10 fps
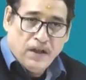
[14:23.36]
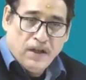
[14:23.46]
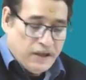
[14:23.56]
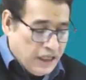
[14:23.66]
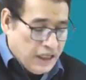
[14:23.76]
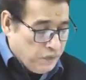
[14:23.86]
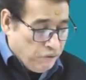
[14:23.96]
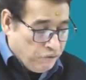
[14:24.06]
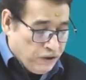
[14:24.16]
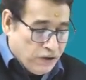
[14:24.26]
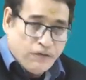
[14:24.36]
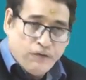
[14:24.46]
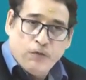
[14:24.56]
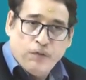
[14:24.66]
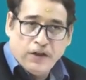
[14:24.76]
That means figure of
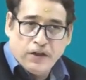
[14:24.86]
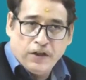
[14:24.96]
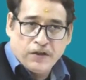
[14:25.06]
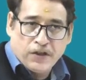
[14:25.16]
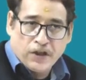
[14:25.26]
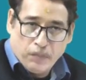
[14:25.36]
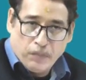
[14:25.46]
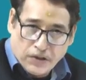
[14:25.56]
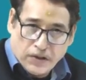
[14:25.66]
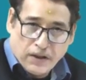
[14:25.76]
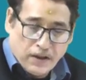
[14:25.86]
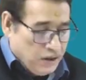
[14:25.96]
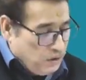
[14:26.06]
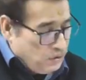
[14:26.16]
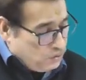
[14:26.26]
opening debtors is missing.
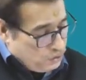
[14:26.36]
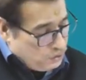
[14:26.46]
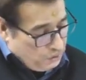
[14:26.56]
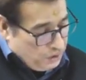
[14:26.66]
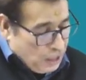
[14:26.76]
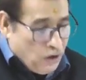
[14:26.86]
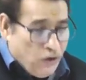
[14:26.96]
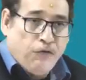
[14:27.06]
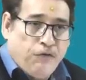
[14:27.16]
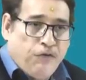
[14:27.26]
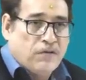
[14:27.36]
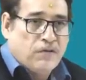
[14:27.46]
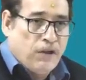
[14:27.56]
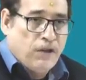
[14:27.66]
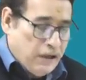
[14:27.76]
So now, first
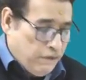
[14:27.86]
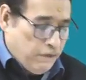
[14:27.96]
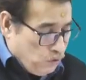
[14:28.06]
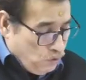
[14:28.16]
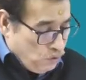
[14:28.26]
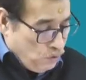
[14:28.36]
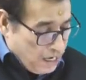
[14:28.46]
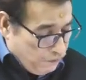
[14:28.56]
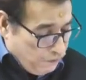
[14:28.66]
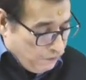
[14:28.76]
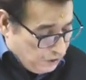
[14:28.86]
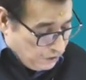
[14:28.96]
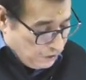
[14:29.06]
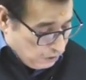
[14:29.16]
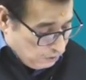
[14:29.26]
what I will do, I will
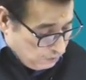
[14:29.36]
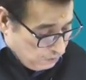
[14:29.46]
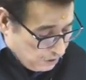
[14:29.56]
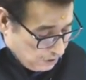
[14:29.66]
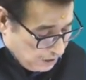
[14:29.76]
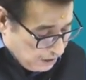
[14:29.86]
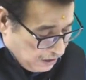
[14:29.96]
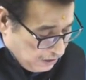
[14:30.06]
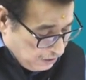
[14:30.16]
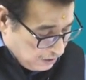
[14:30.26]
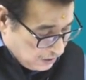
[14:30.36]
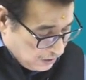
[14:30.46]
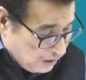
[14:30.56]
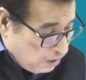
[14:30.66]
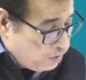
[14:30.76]
now tally this
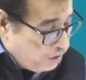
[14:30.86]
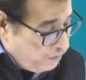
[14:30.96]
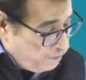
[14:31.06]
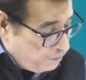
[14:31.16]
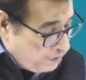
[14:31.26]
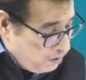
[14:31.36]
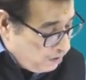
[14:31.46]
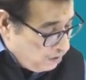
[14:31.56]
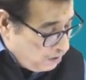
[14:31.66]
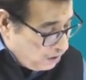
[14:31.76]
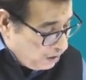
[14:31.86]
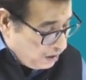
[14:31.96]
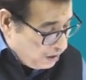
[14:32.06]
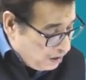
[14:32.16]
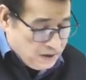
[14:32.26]
account,
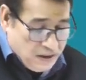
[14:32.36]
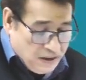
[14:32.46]
correct?